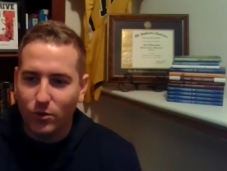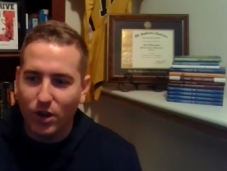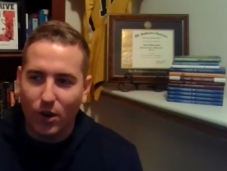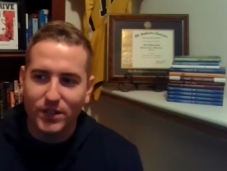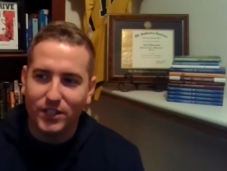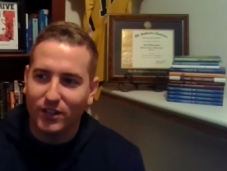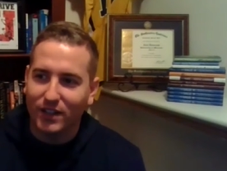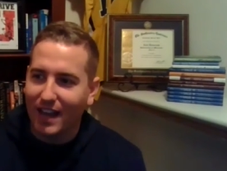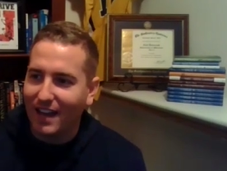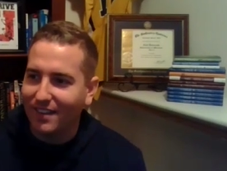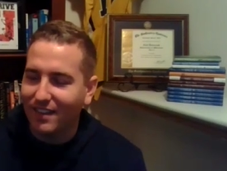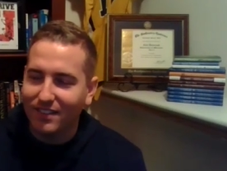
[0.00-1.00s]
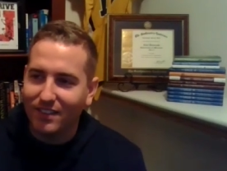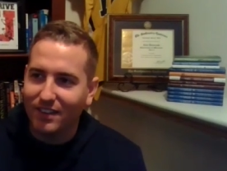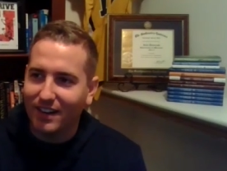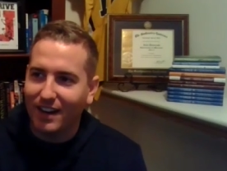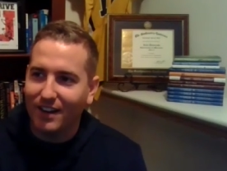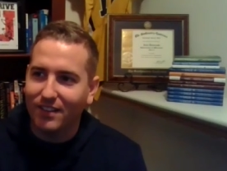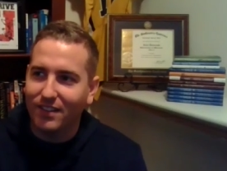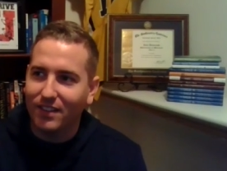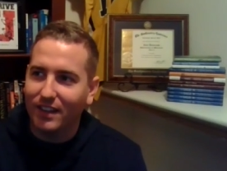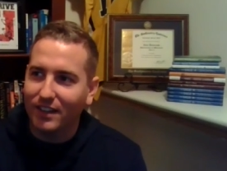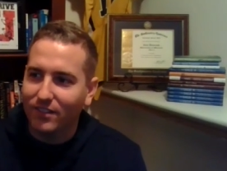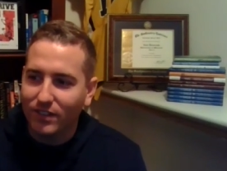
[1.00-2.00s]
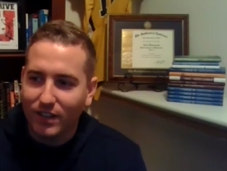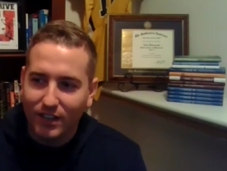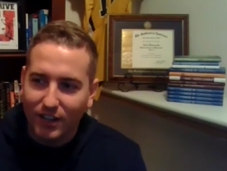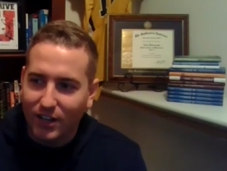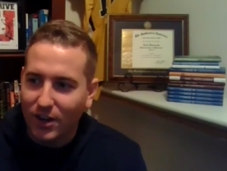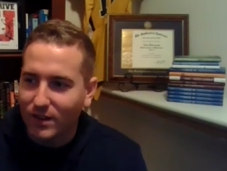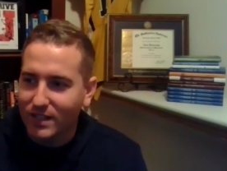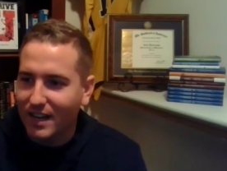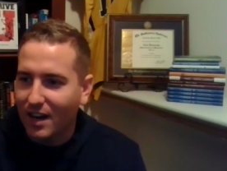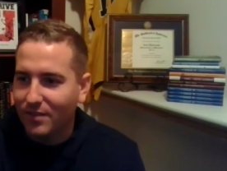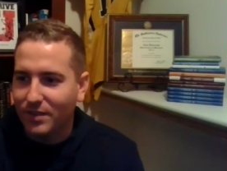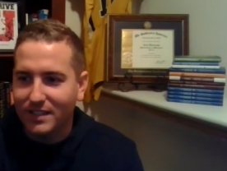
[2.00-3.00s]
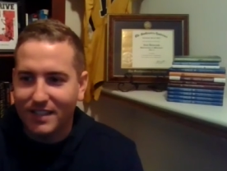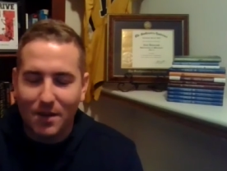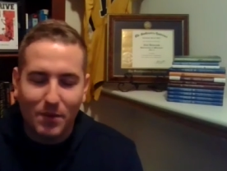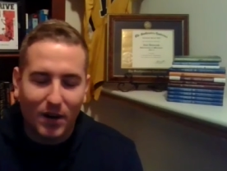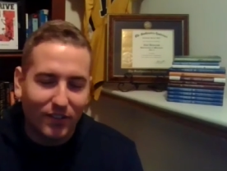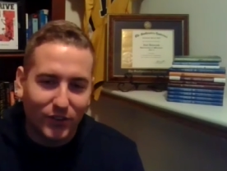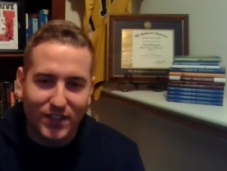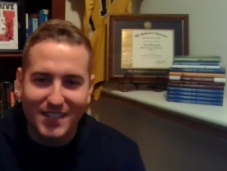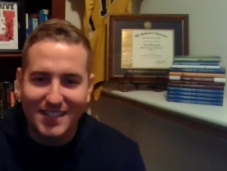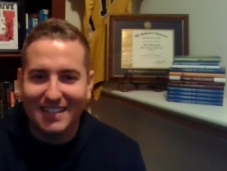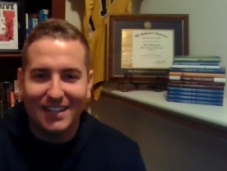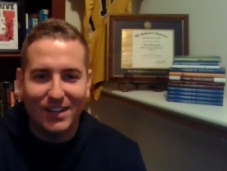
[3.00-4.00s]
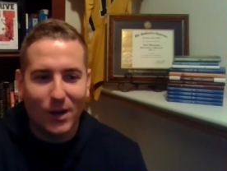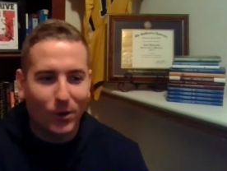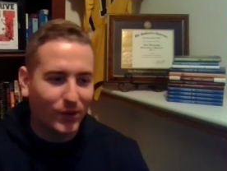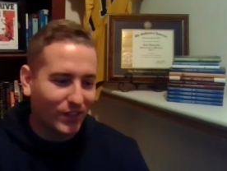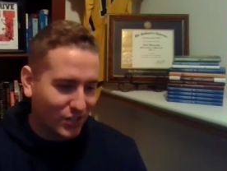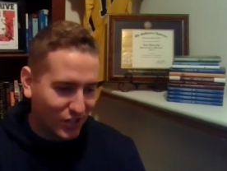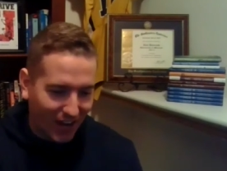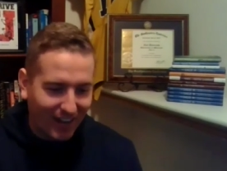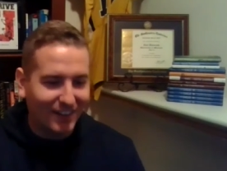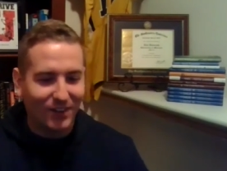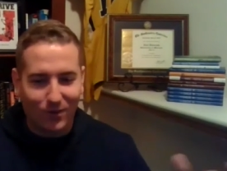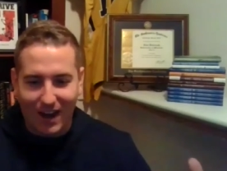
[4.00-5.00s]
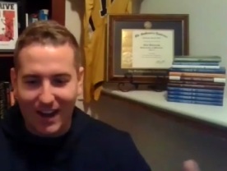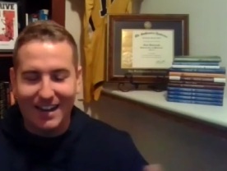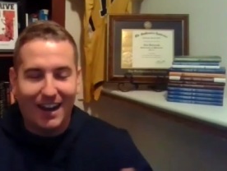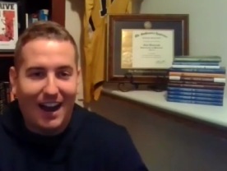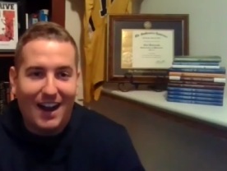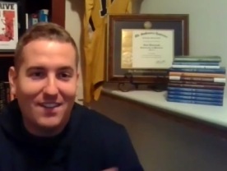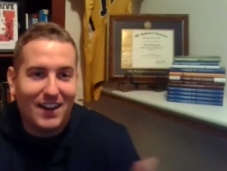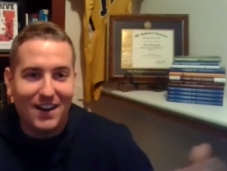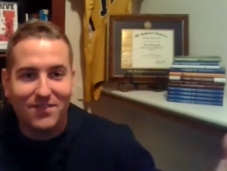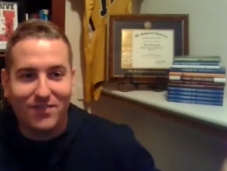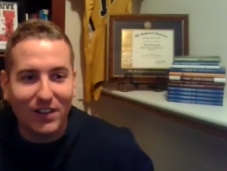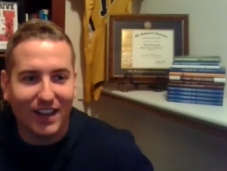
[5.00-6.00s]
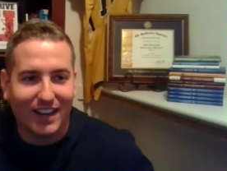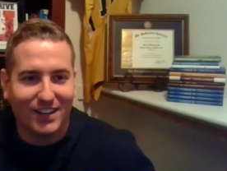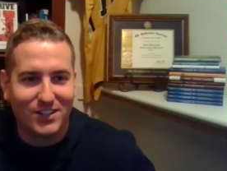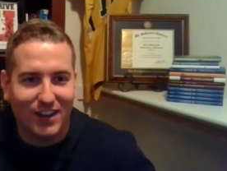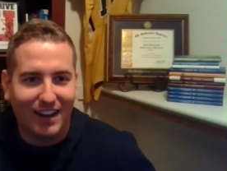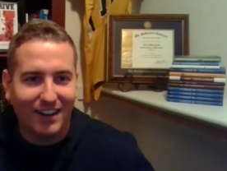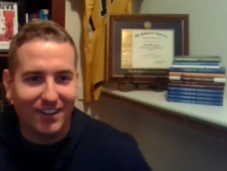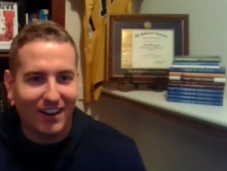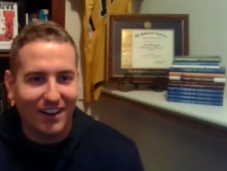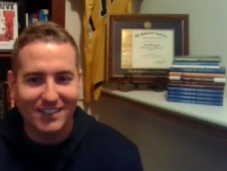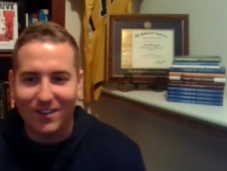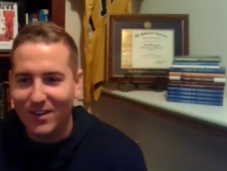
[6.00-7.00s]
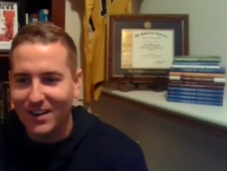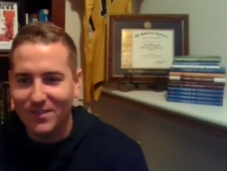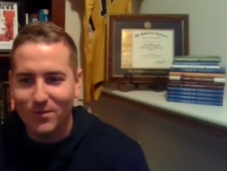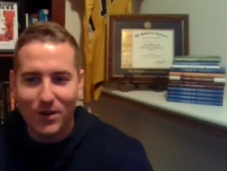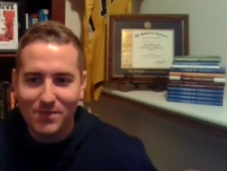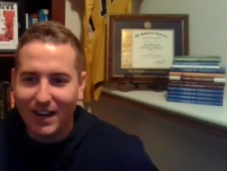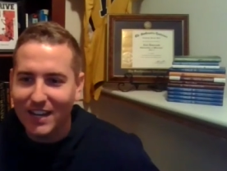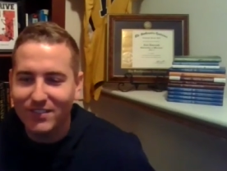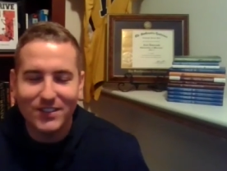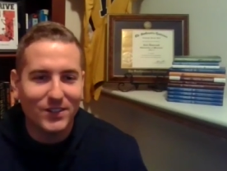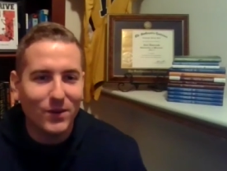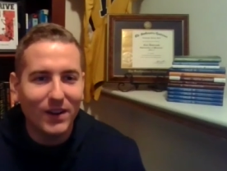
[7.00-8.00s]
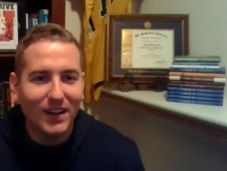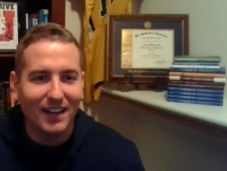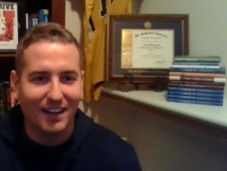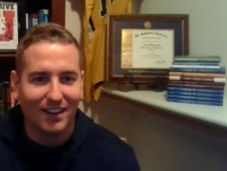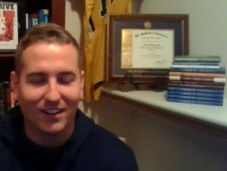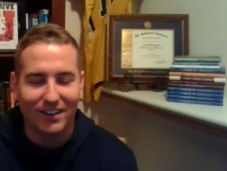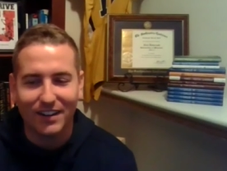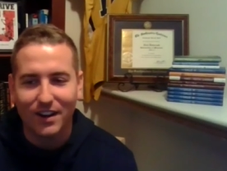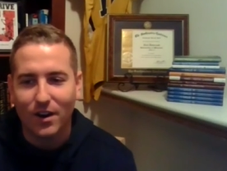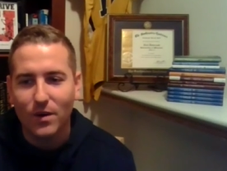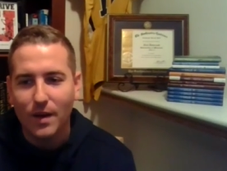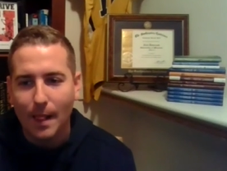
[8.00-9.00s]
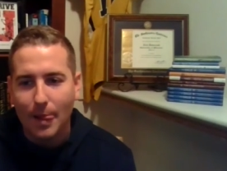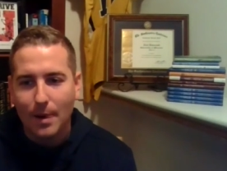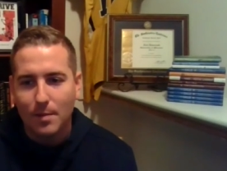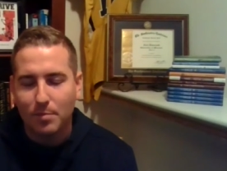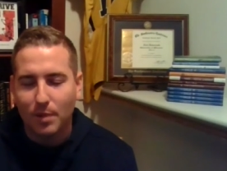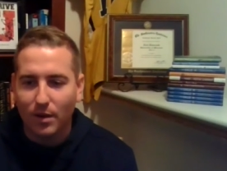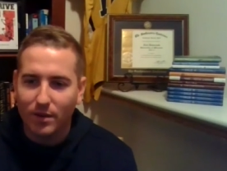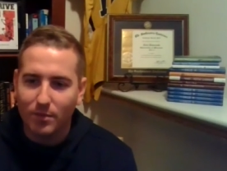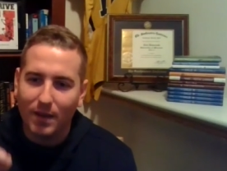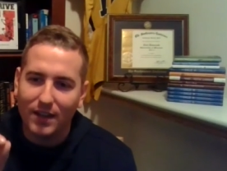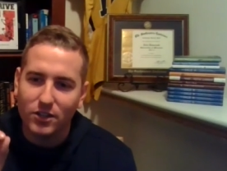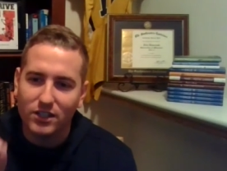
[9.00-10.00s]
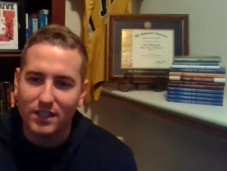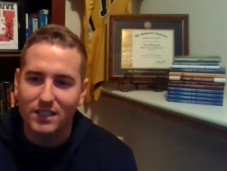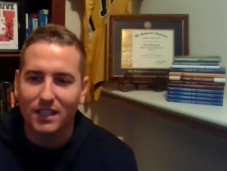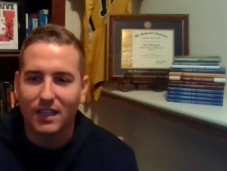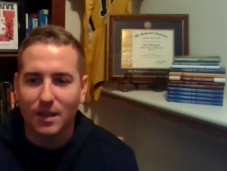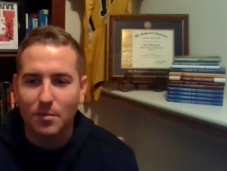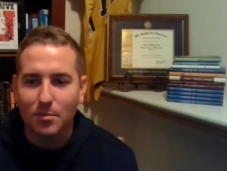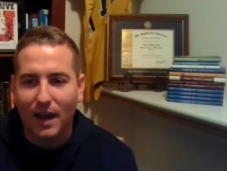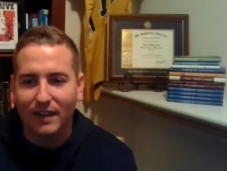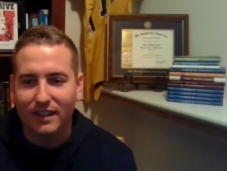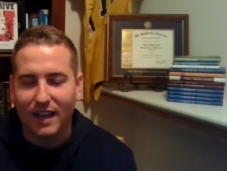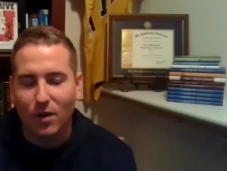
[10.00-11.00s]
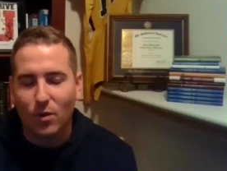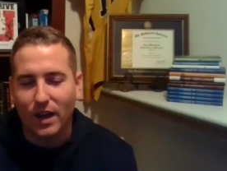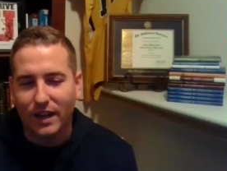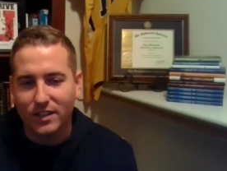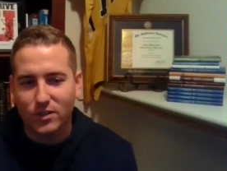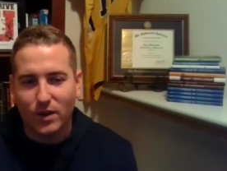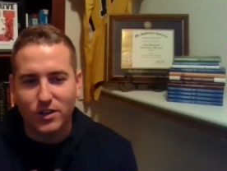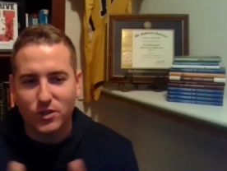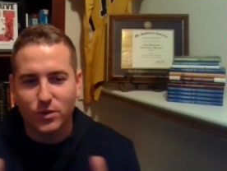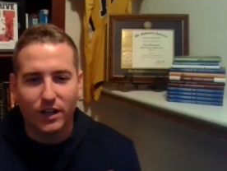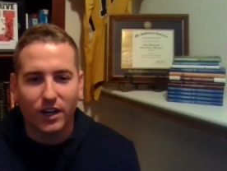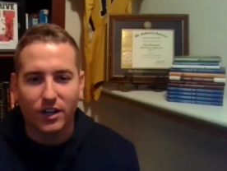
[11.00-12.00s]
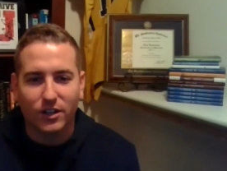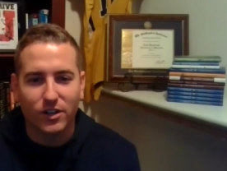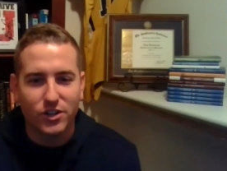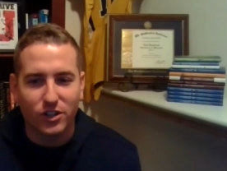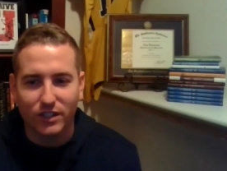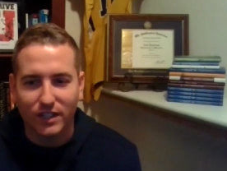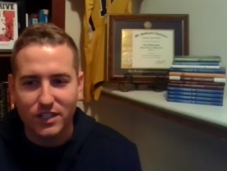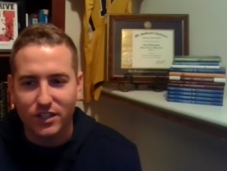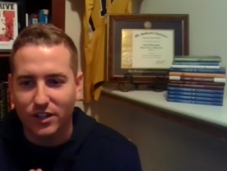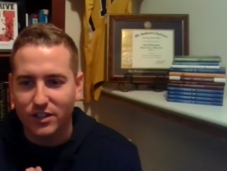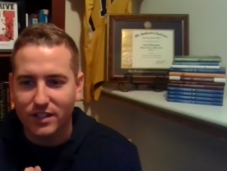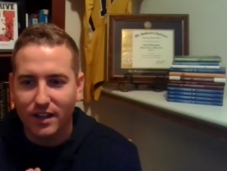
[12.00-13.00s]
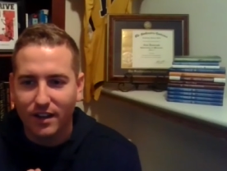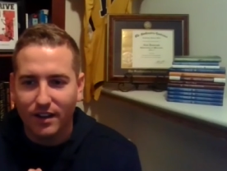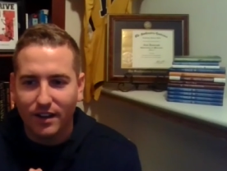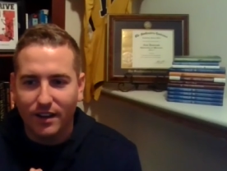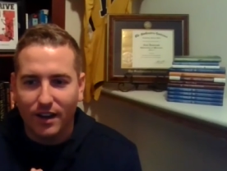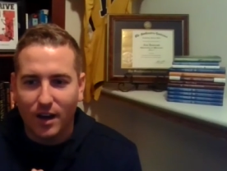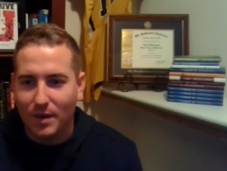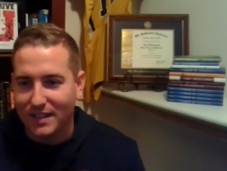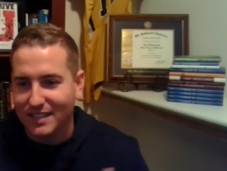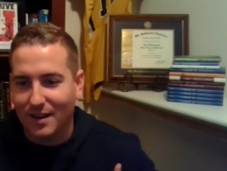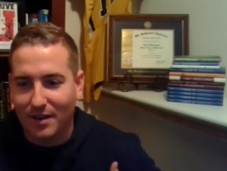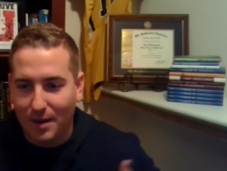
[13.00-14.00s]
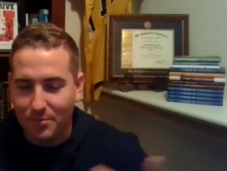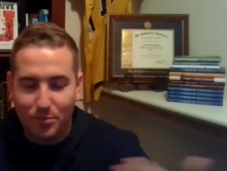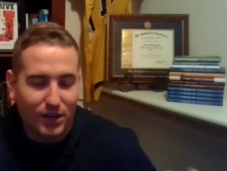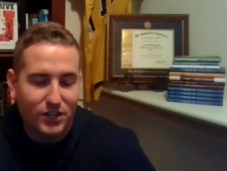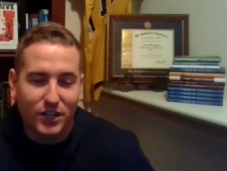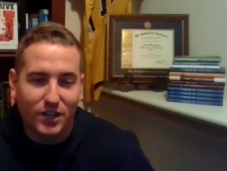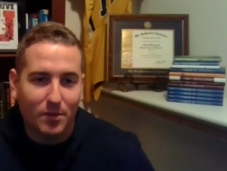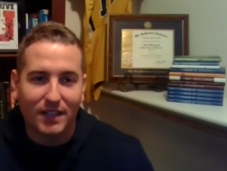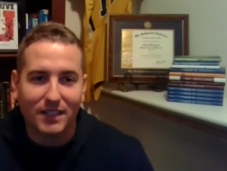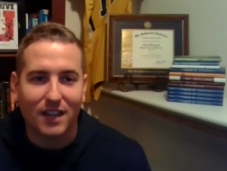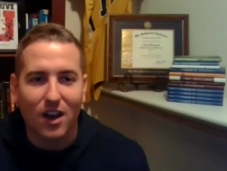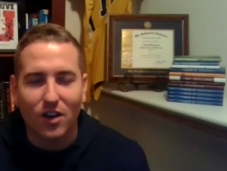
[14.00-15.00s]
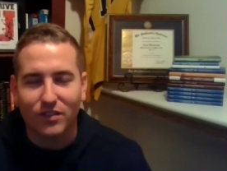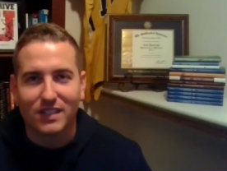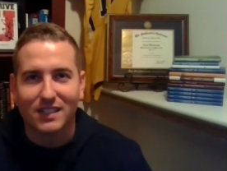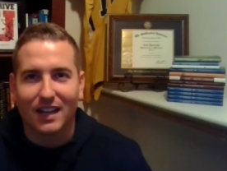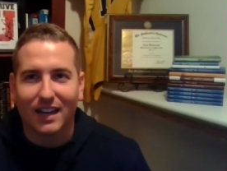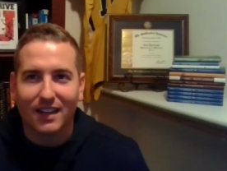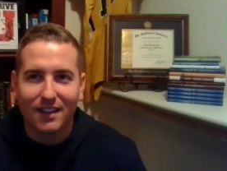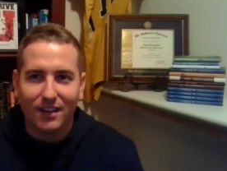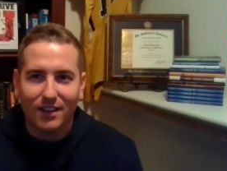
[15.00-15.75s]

we always hear the, the, the kind of the thing of you know it's not it's not about if you're the CEO or the janitor, right? And I, I kind of felt like a janitor. I was like, what what am I even doing here? You know, but man, just to see the impact in that way. And so I just want to encourage your listeners um, as I am preaching to myself. It's like